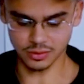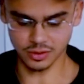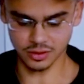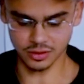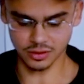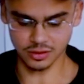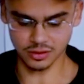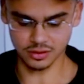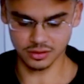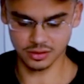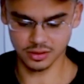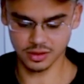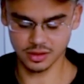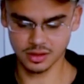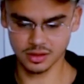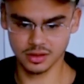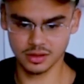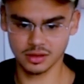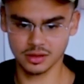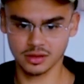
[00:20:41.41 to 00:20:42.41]
Word.
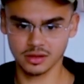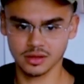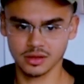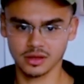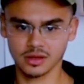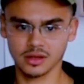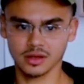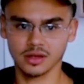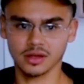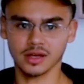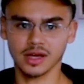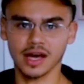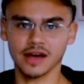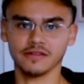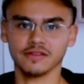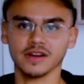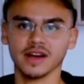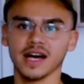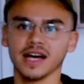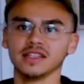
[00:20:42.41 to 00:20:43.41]
I
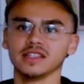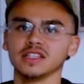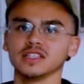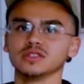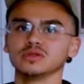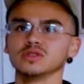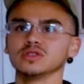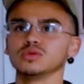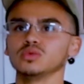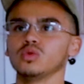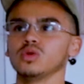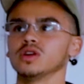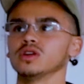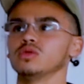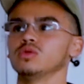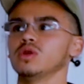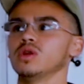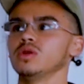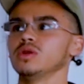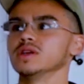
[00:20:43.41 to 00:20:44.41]
forgot there's this
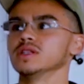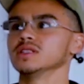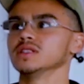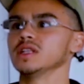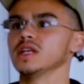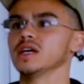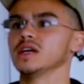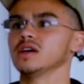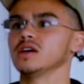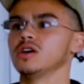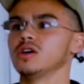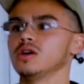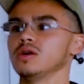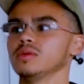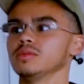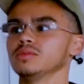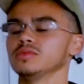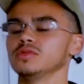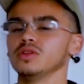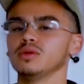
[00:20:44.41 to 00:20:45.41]
one quote. It's like,
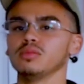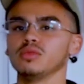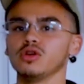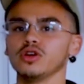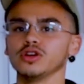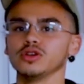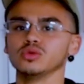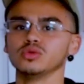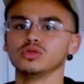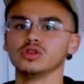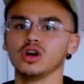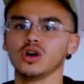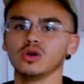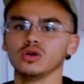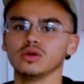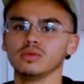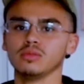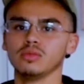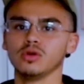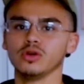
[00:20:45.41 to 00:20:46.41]
the more you
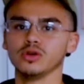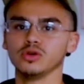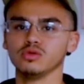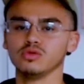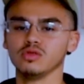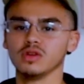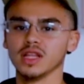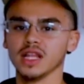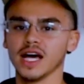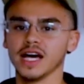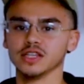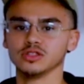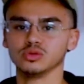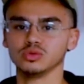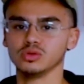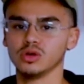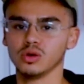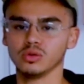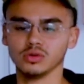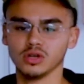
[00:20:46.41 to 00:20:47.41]
know, the more you realize
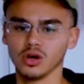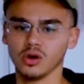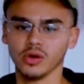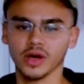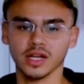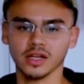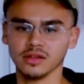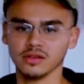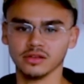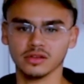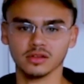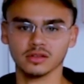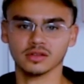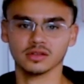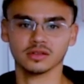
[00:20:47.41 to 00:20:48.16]
you don't know anything.